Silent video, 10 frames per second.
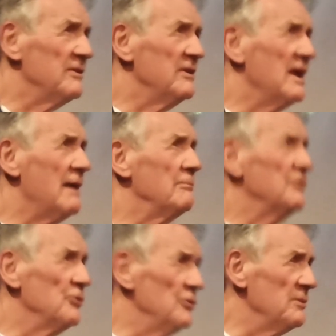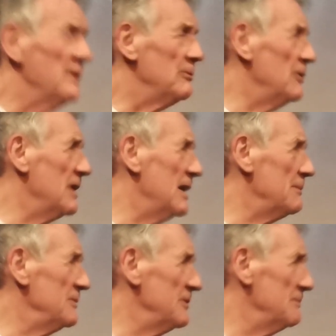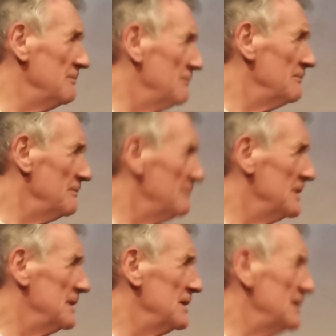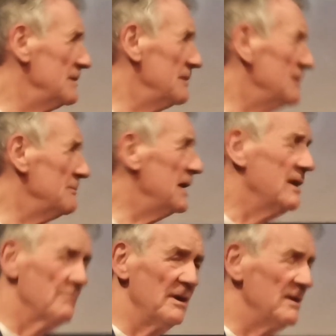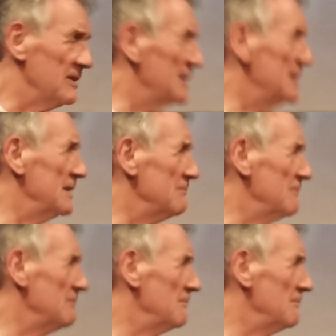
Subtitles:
admit that it happened, talk about what happened, and make a mark of